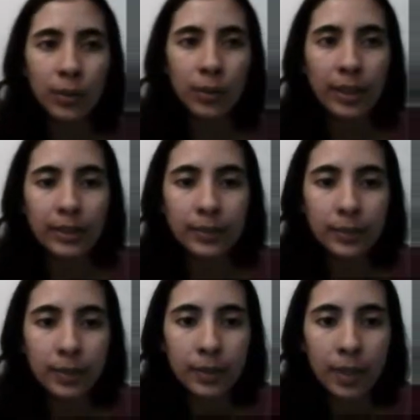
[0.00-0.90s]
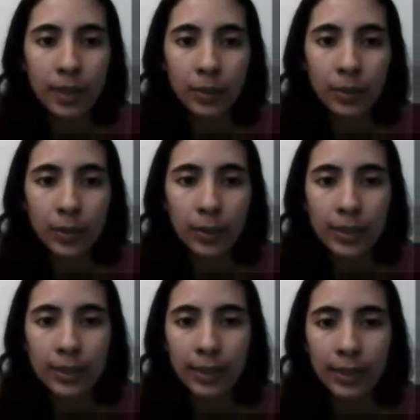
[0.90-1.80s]
write, as you can
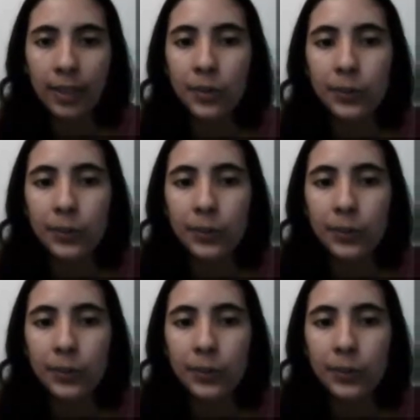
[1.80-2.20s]
see here.